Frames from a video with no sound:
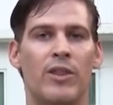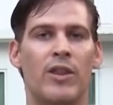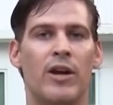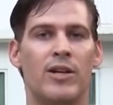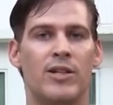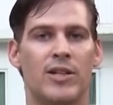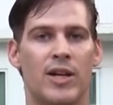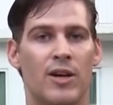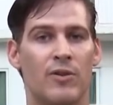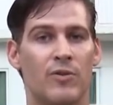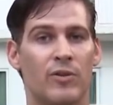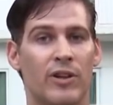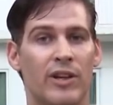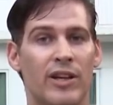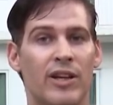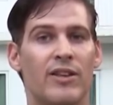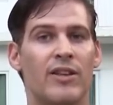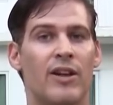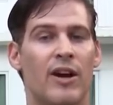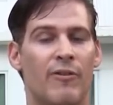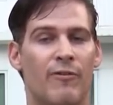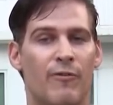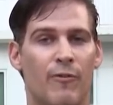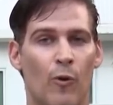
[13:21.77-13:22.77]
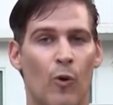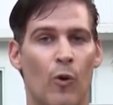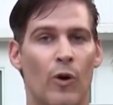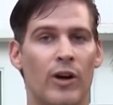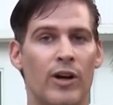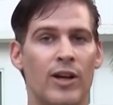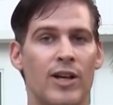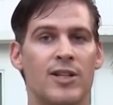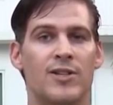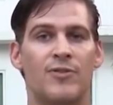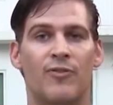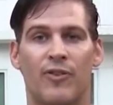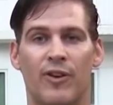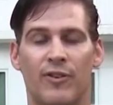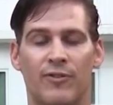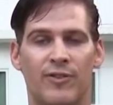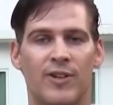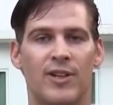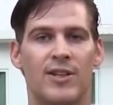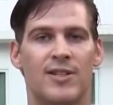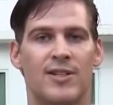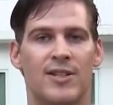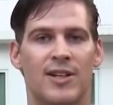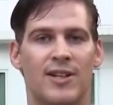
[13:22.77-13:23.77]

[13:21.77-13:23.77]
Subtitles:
when they're generally in their 40s, 50s,